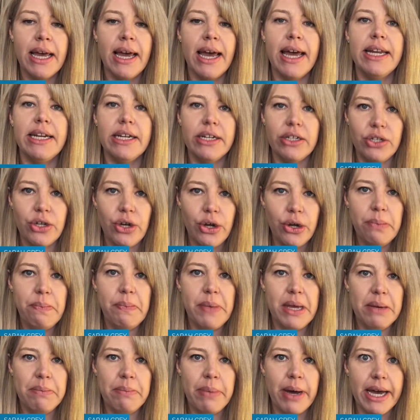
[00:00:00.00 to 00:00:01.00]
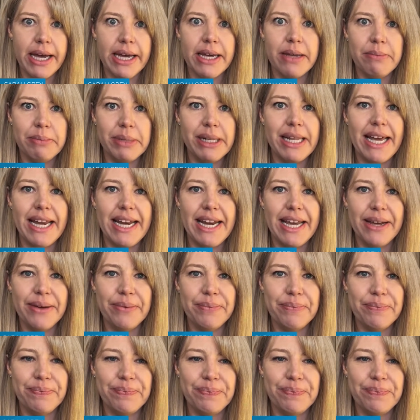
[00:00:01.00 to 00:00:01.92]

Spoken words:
and I don't mean by complaining.